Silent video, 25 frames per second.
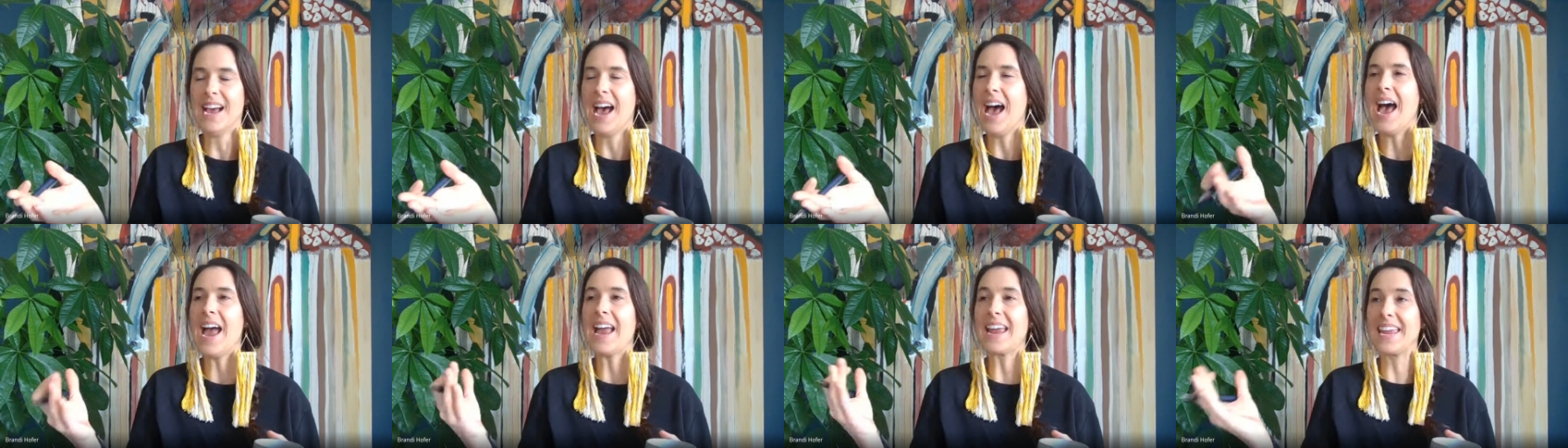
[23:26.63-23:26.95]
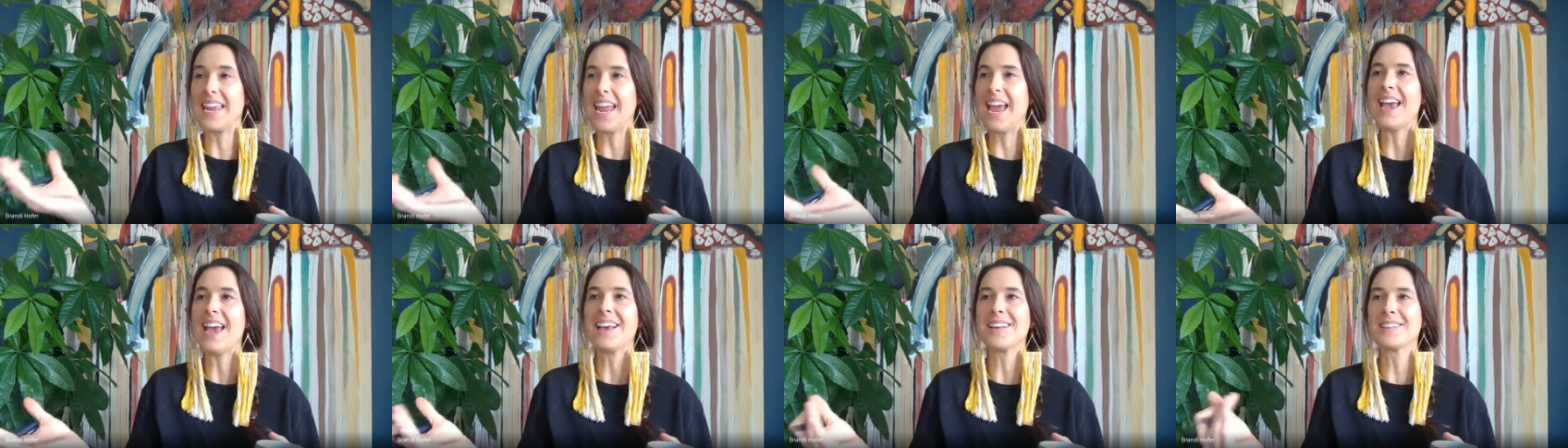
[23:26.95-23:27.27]
i
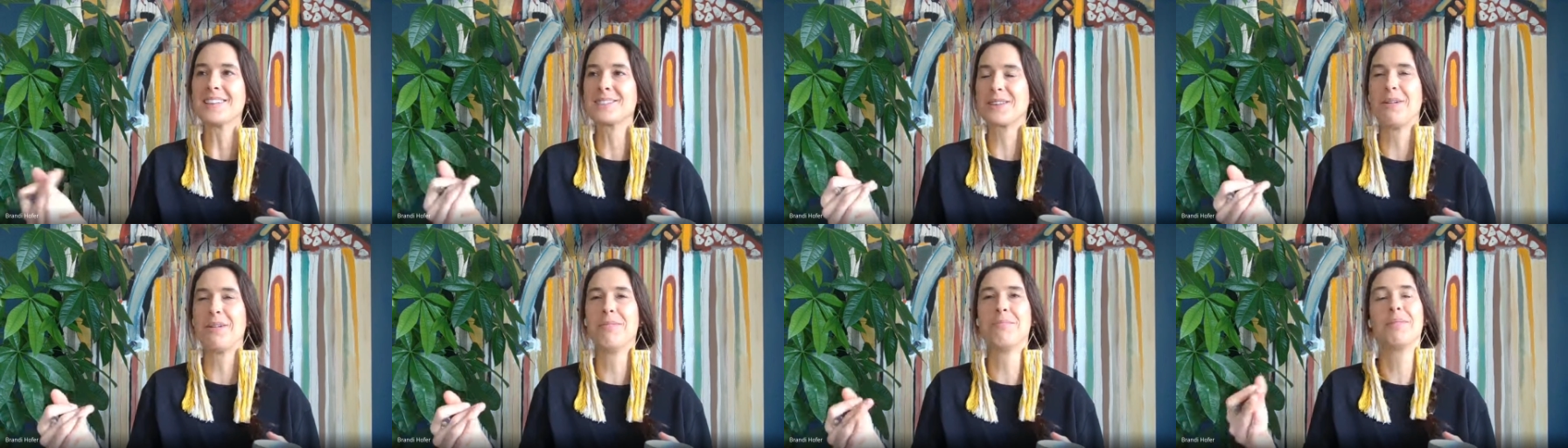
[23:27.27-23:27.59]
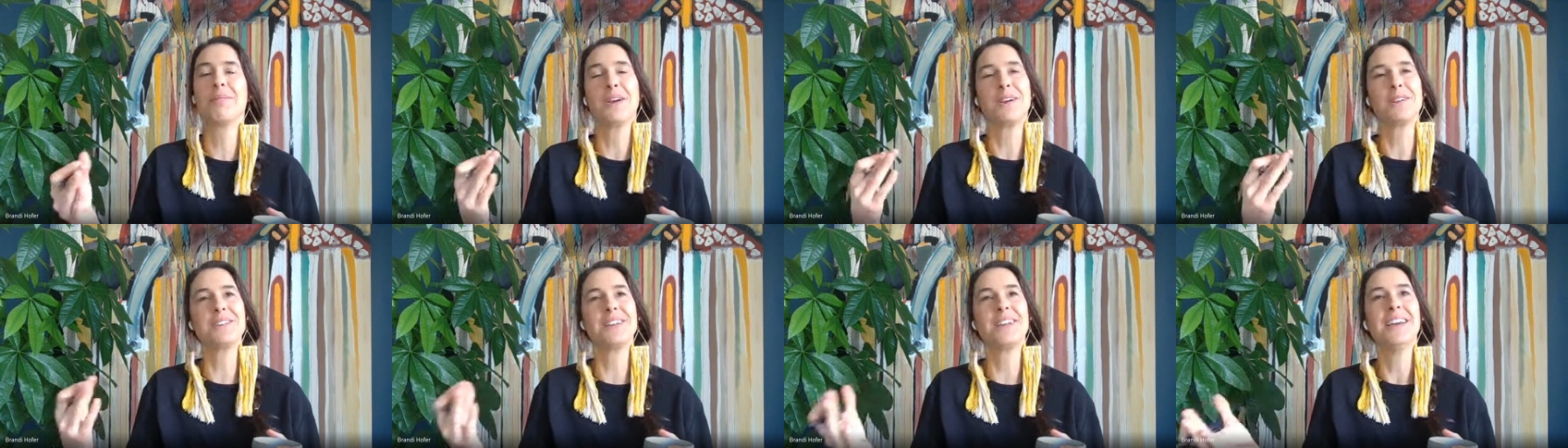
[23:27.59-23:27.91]
guess
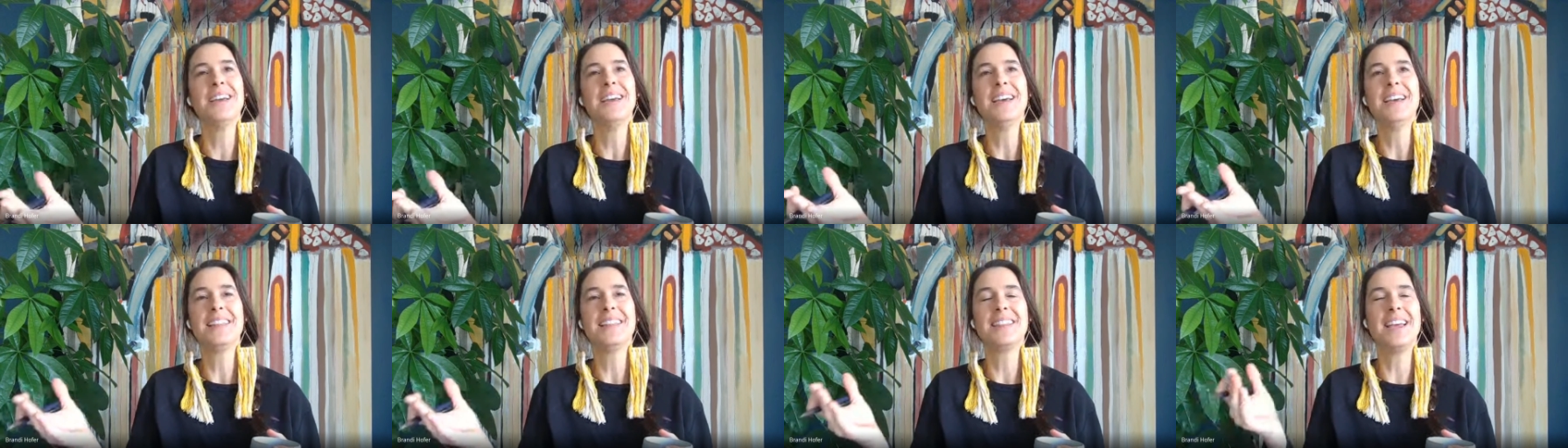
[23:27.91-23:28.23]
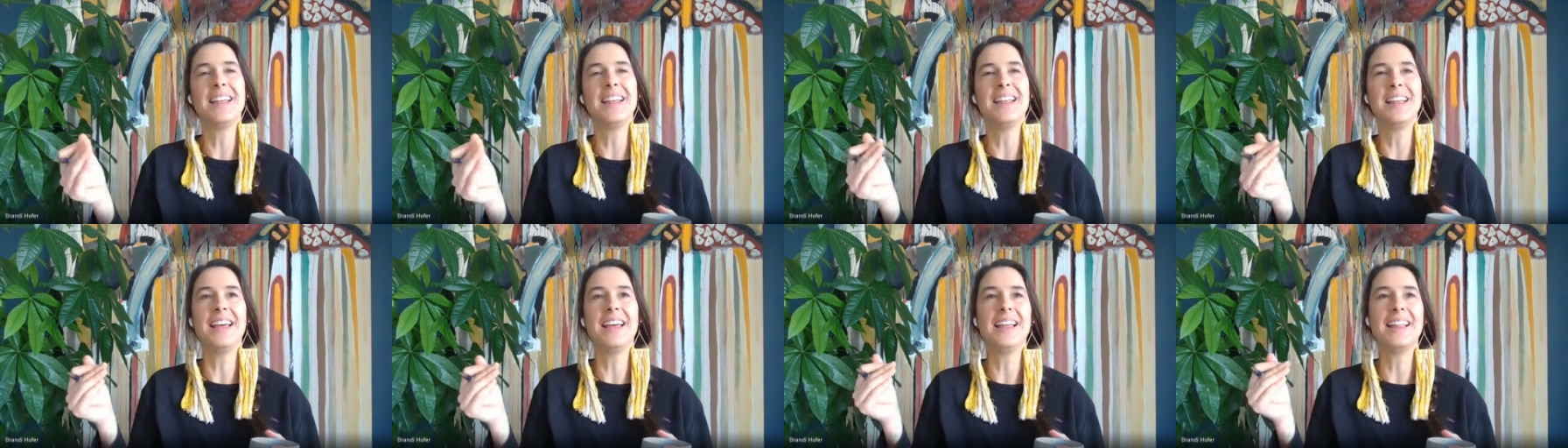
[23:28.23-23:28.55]
compared that